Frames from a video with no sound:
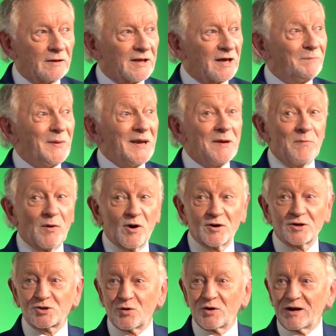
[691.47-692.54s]
that bing
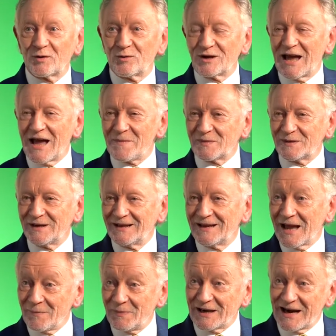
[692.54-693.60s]
bong's going to happen
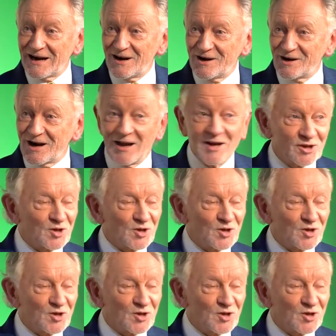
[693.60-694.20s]
a bit earlier.